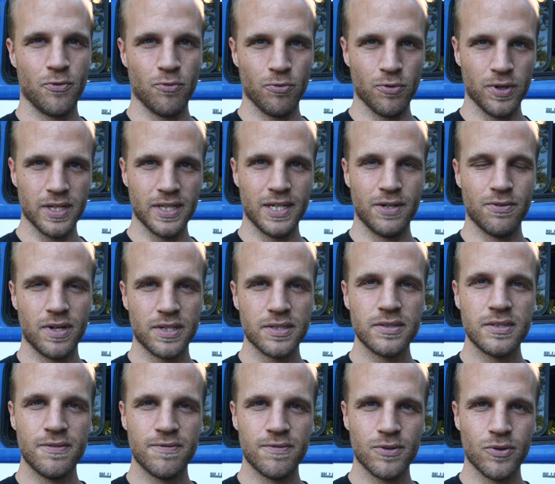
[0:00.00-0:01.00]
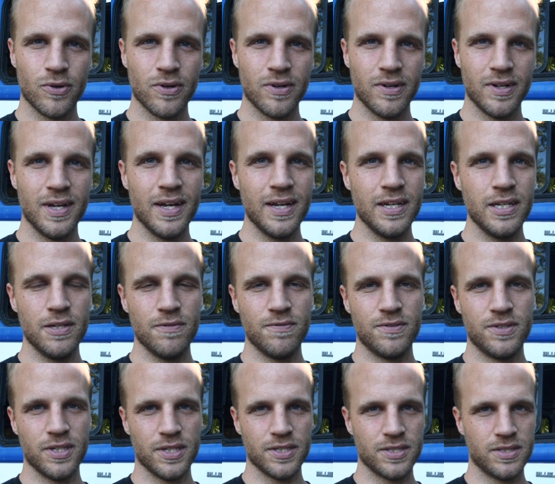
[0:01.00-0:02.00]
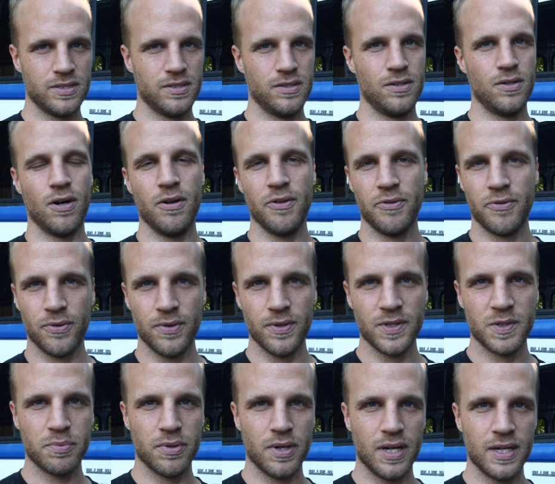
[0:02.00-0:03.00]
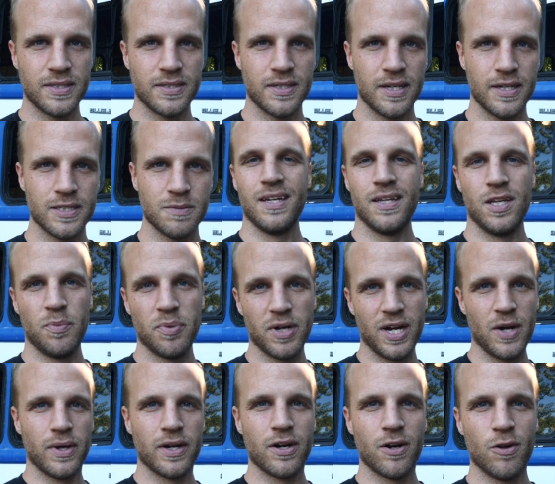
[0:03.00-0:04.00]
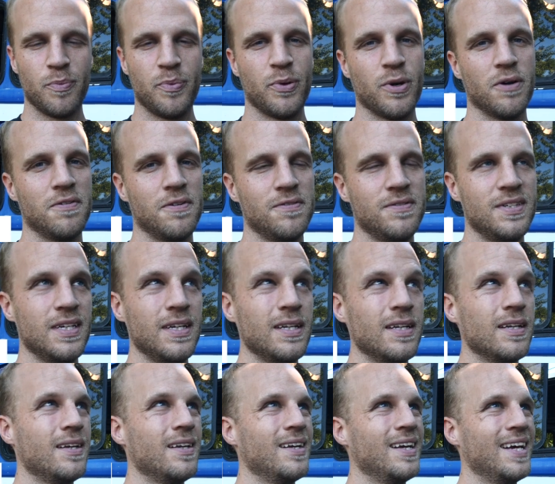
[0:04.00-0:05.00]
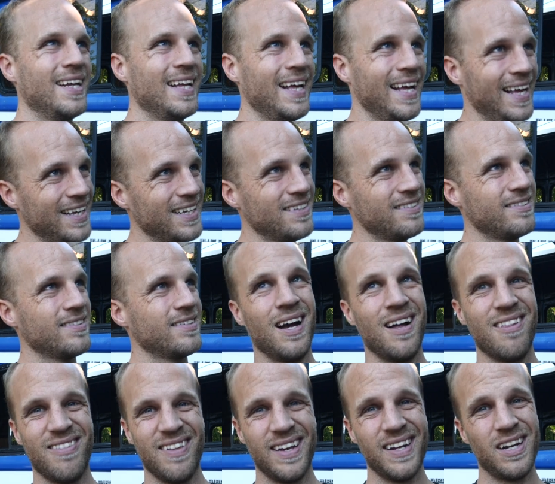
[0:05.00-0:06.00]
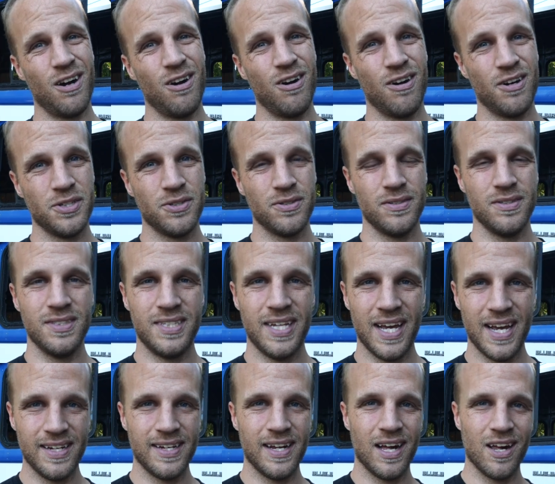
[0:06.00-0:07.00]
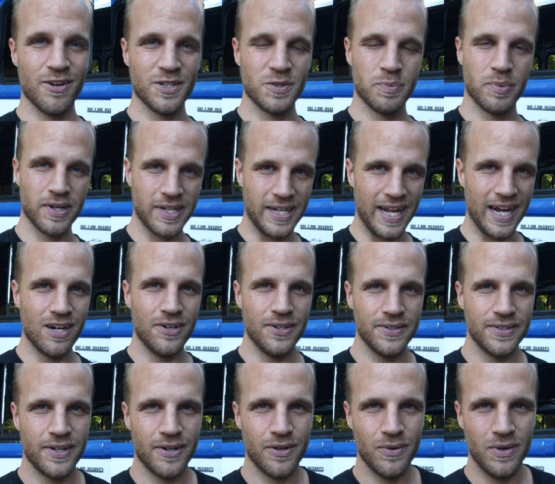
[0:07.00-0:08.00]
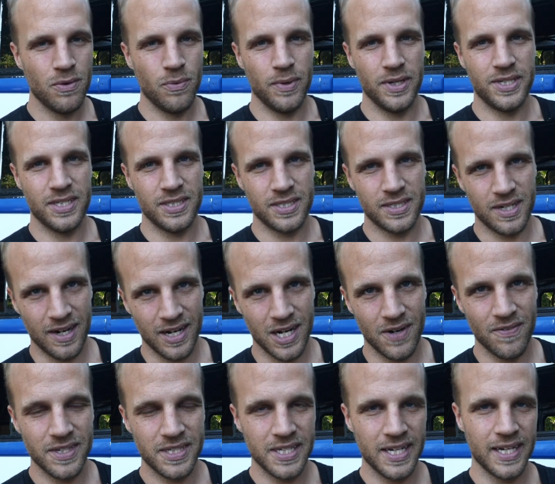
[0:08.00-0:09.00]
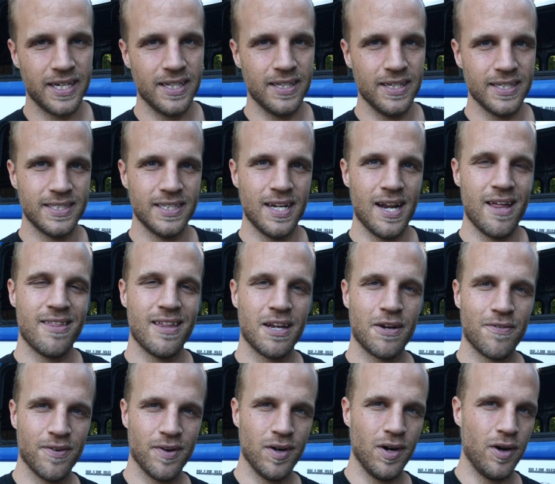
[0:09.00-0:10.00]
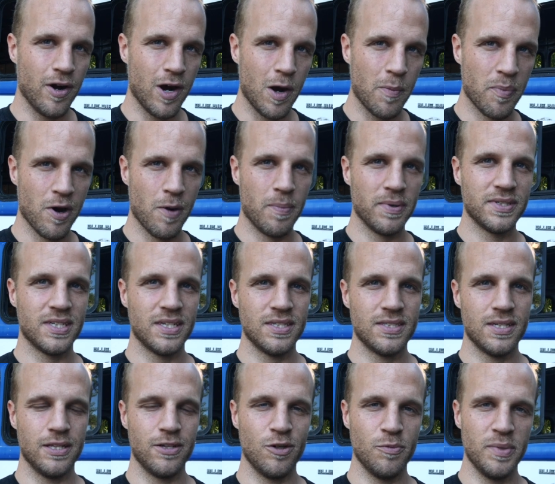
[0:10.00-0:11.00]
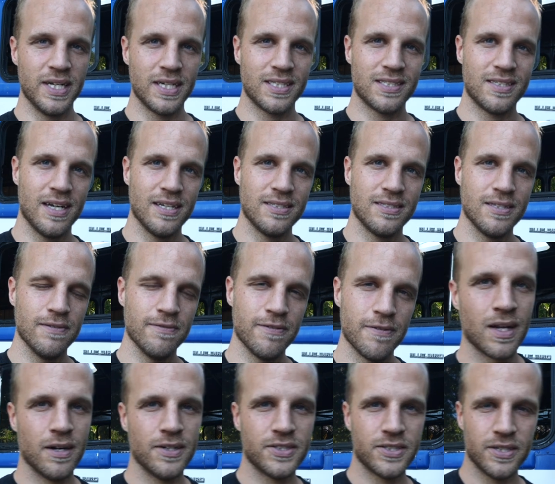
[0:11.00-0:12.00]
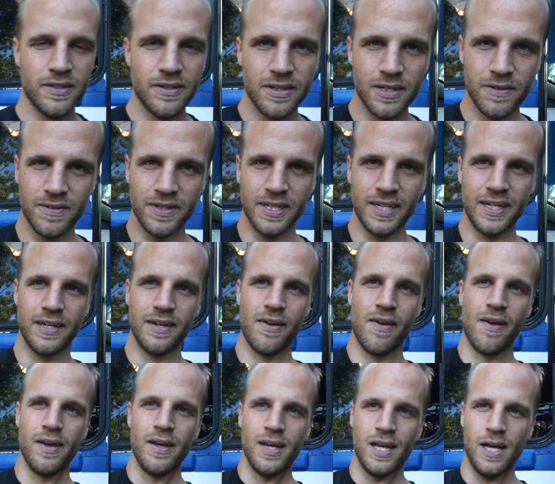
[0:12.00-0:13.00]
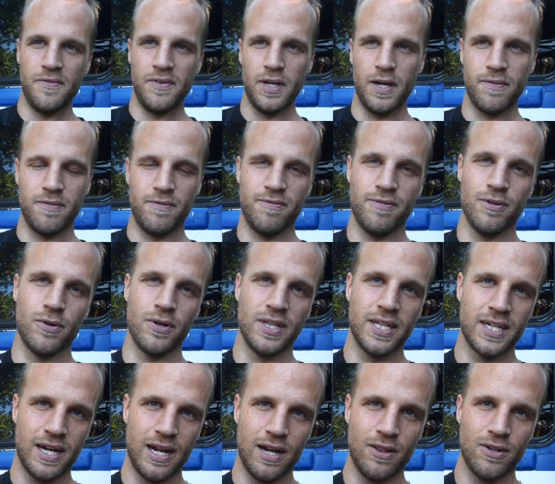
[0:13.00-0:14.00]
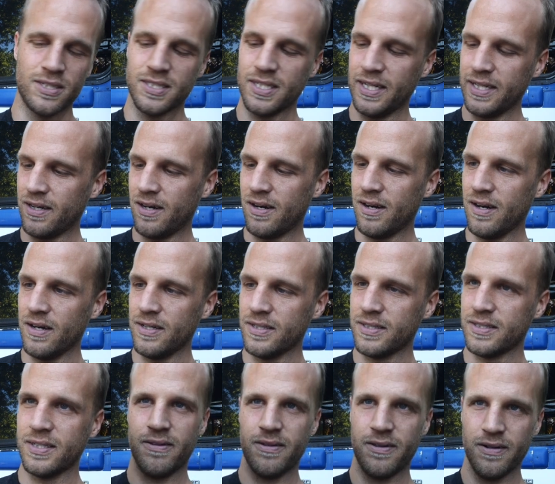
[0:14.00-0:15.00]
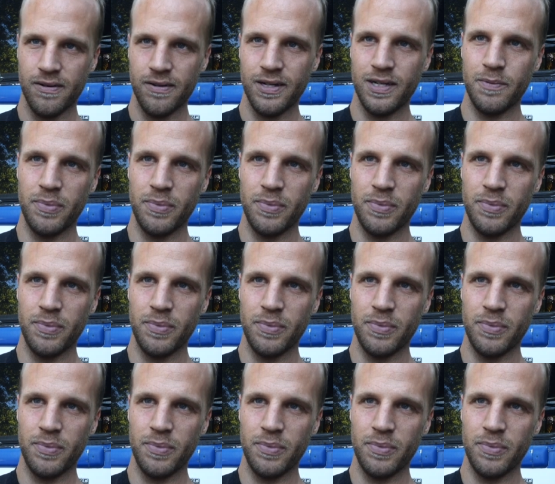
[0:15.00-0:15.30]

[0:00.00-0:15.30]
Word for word: really rusty floor and you've just gone through this process, you probably wanna go with Por-15. It is, I think, $110 per gallon though, which is kind of ridiculous, and I think for our purposes, a little bit excessive. Alternatively, if you have the floor that kind of looks like ours, 30